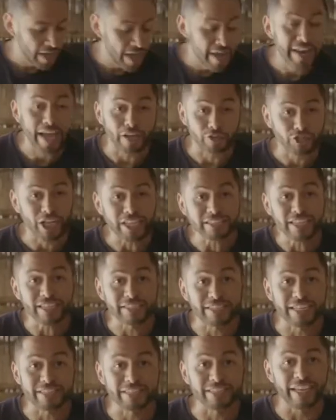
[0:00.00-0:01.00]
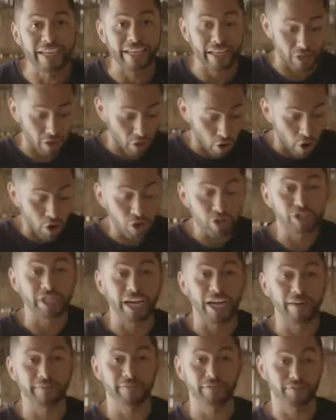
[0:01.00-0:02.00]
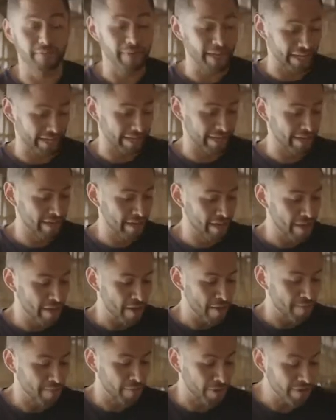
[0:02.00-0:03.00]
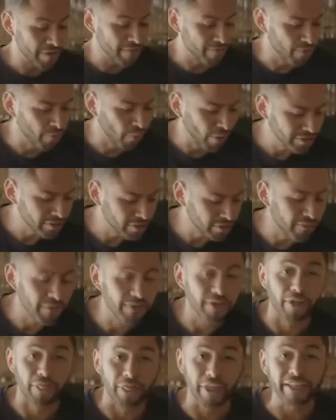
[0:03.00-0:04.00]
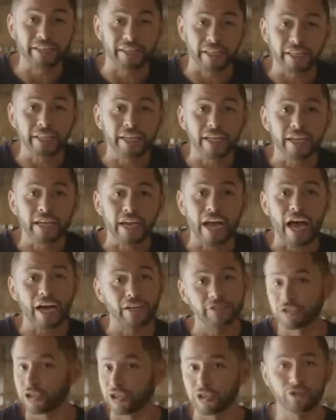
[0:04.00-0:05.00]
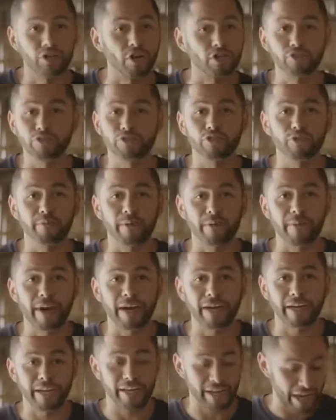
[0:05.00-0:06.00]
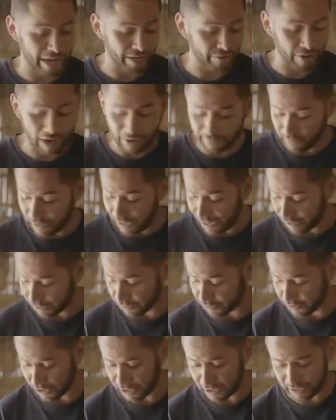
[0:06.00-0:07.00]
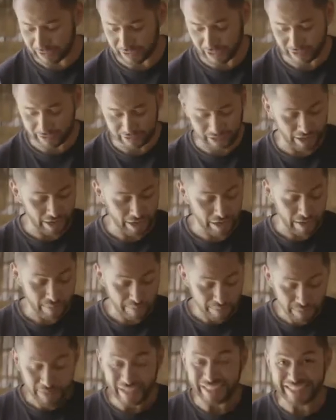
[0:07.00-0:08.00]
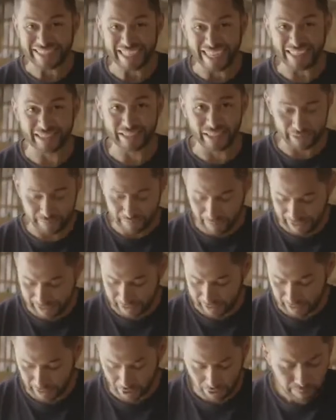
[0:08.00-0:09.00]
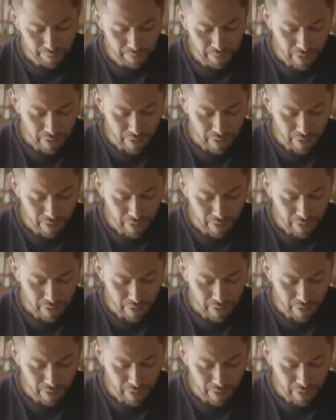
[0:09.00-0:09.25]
Now, salsas can take a long time to make, but if you want something authentic, just go to the supermarket and grab La Costeña salsa. Tastes like Mexico.